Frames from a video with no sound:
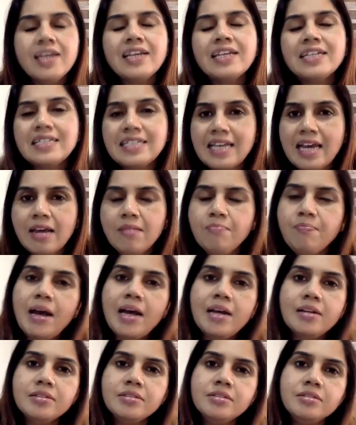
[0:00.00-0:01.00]
Exam
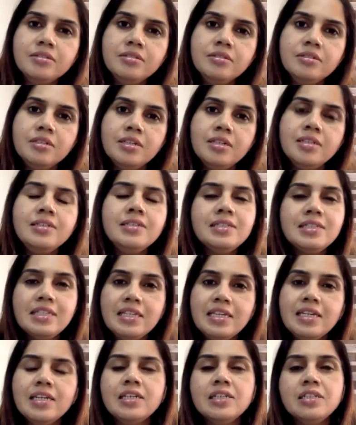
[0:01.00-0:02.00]
pattern in
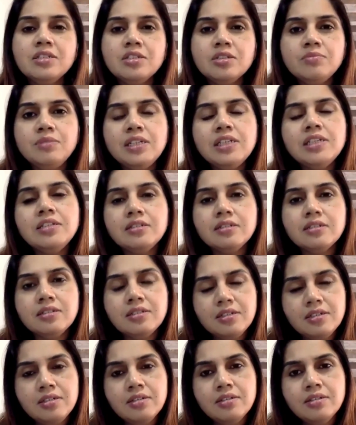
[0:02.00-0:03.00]
CA
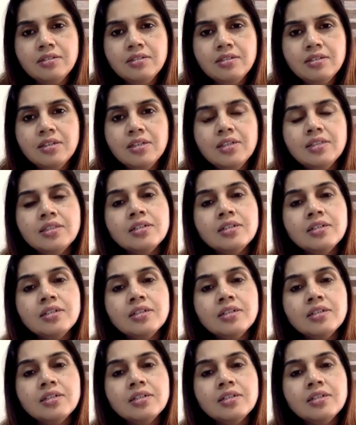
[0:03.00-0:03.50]
Intermediate is